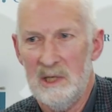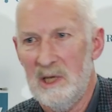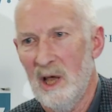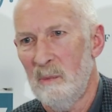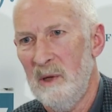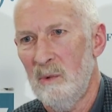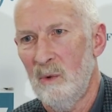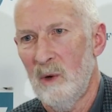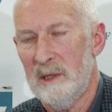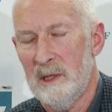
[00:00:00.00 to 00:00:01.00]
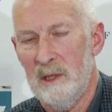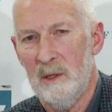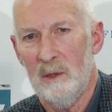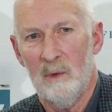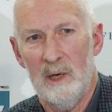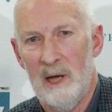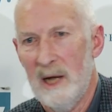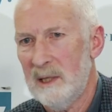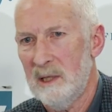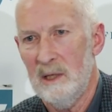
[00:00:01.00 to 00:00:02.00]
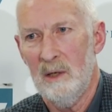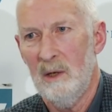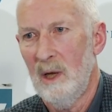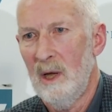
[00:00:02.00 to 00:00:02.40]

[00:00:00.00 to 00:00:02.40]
to tell people what to do and what not to do,